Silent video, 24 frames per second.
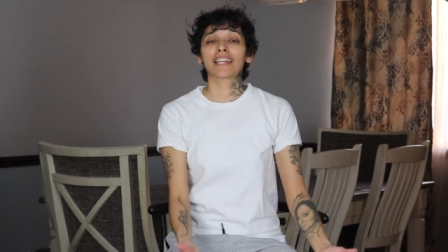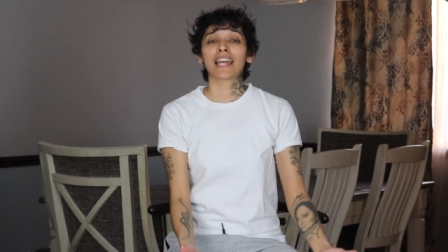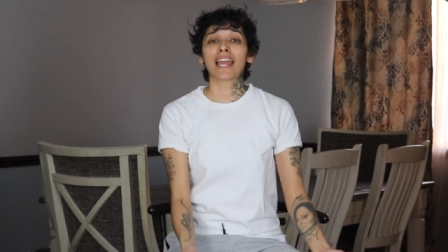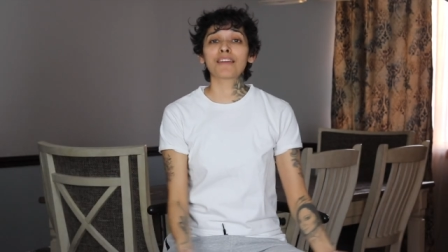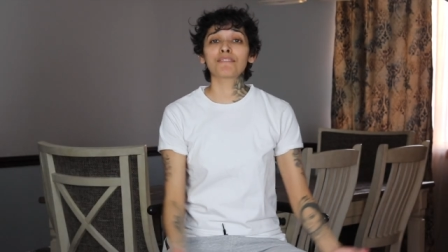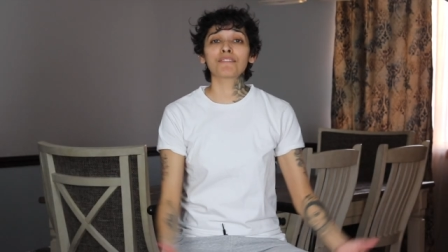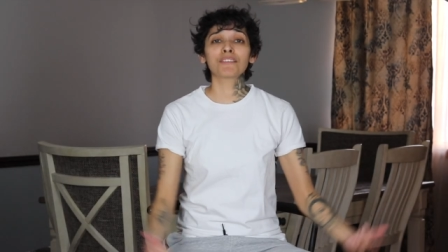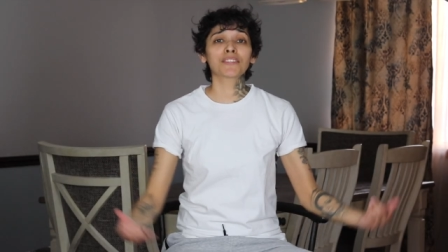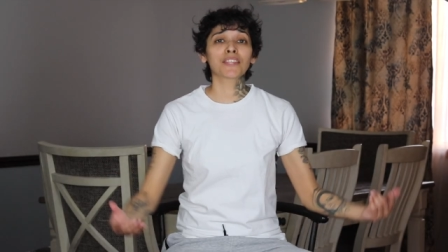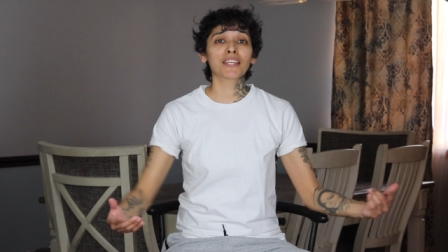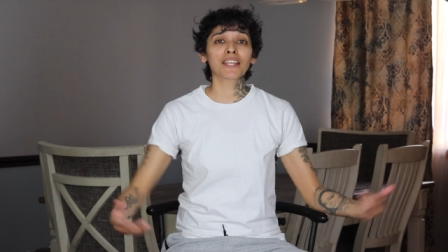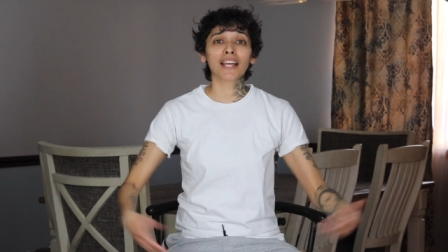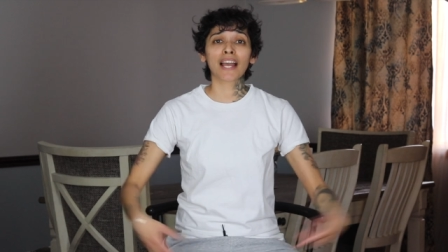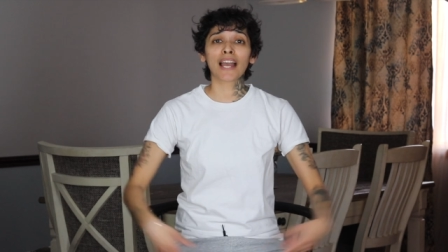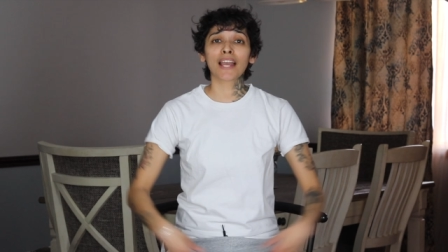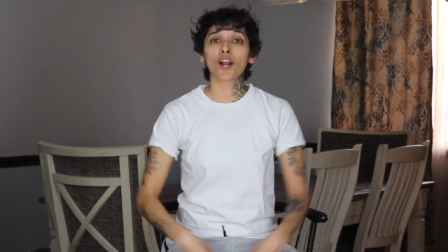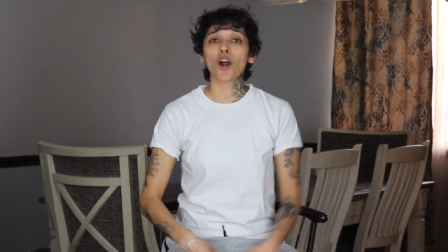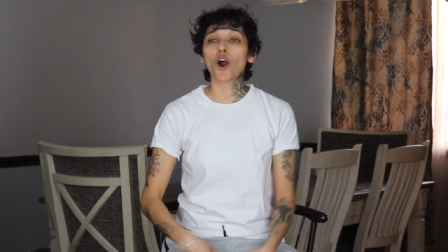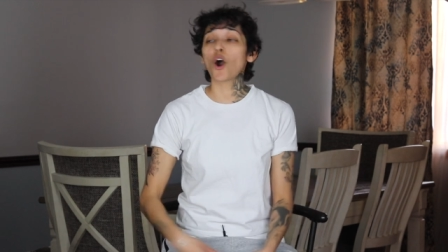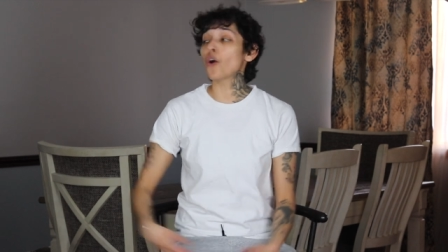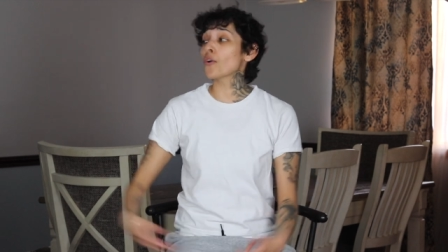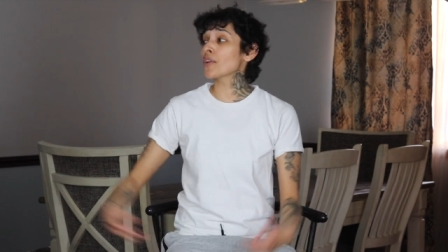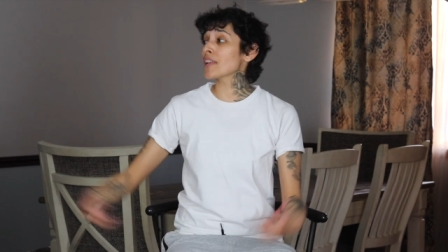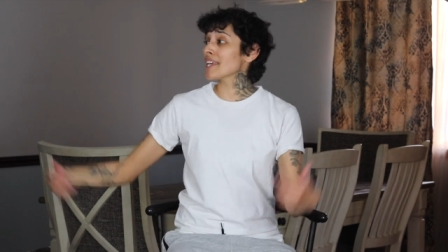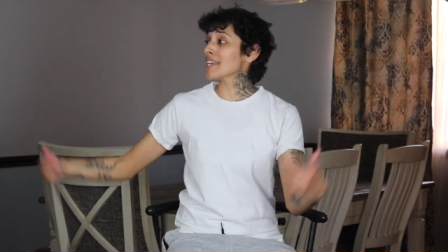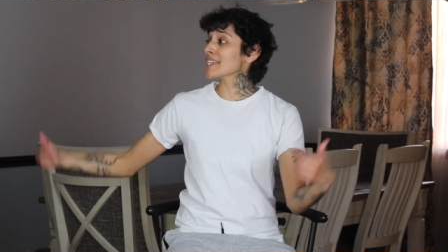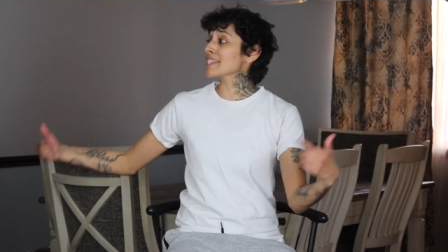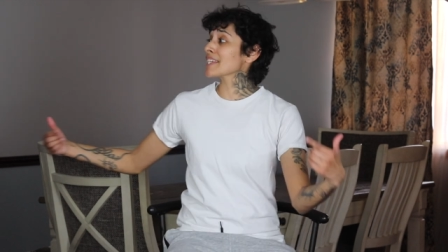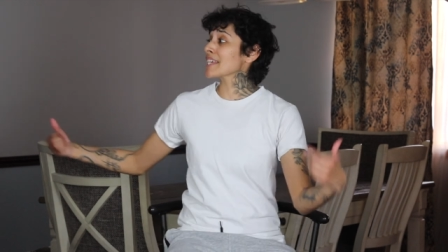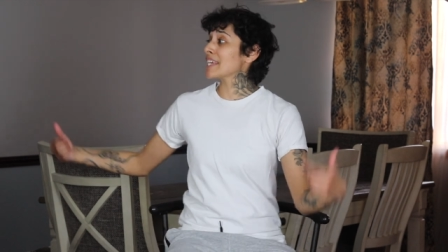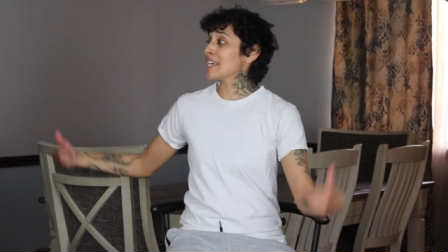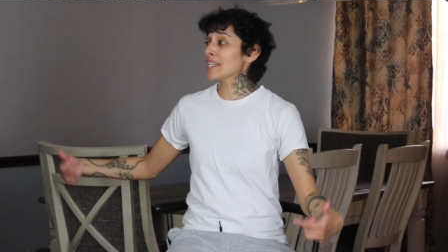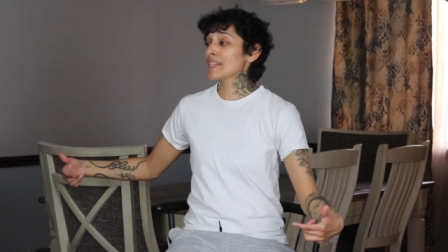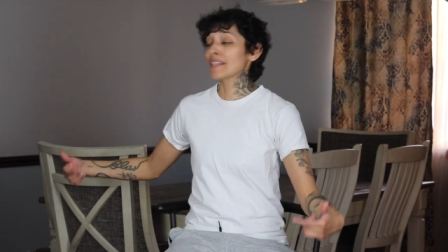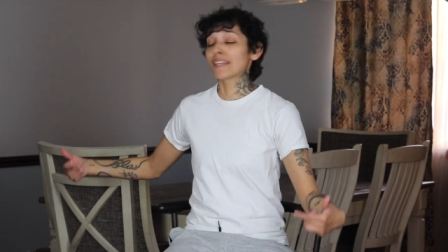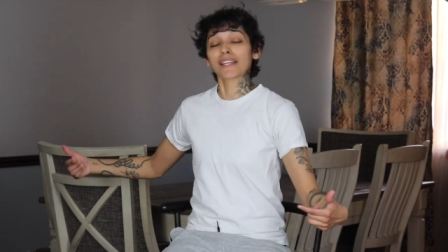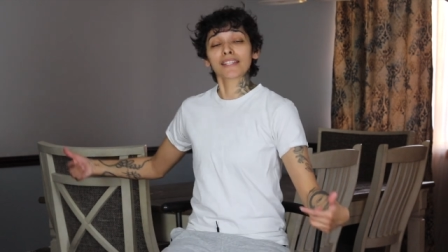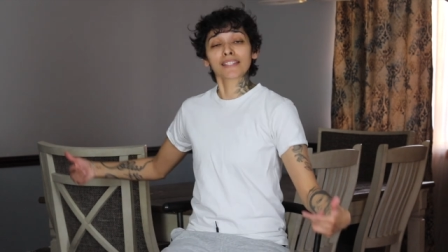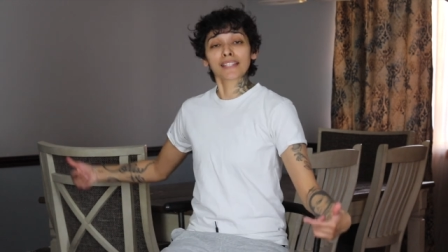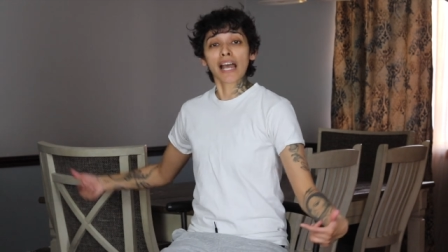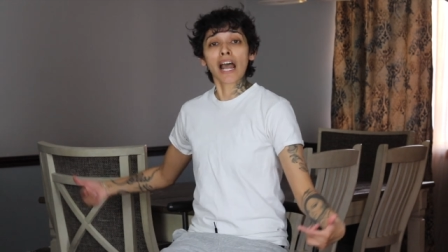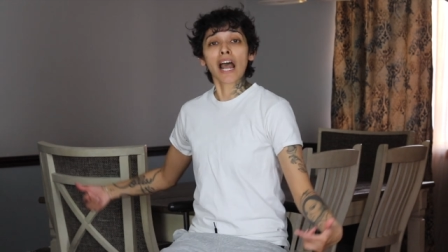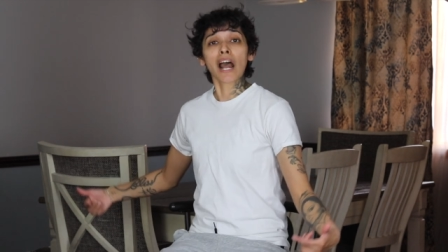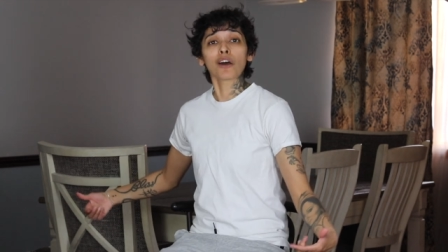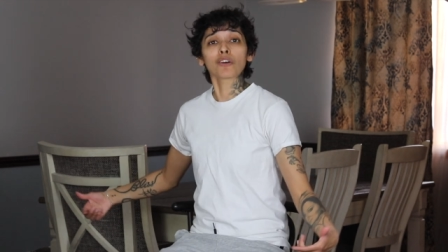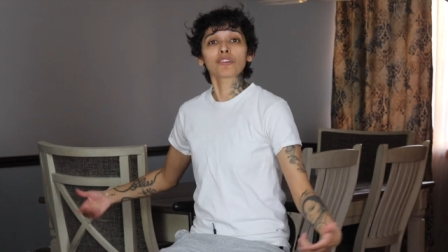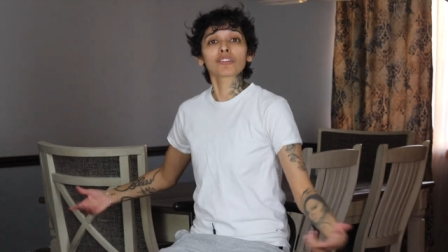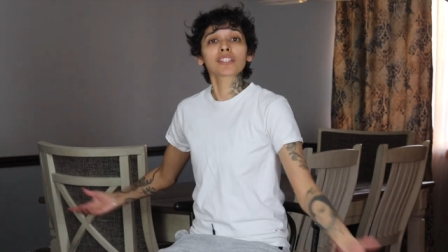Everything I own is in this
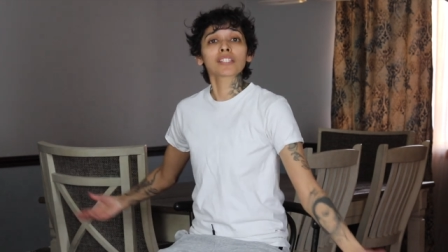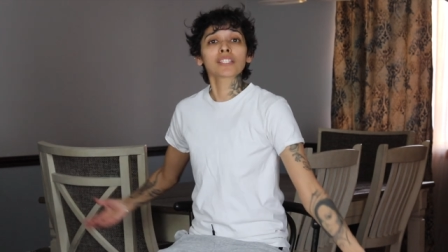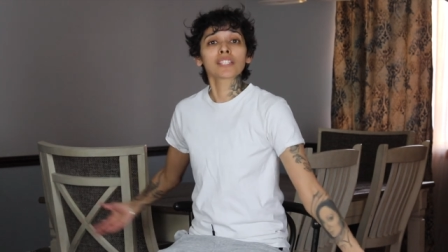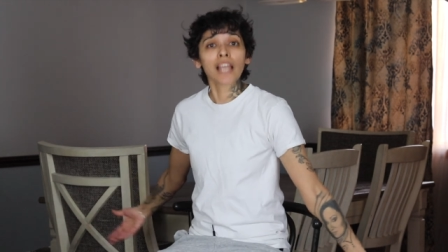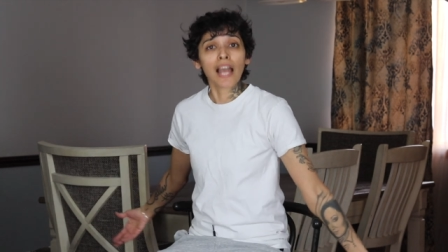house.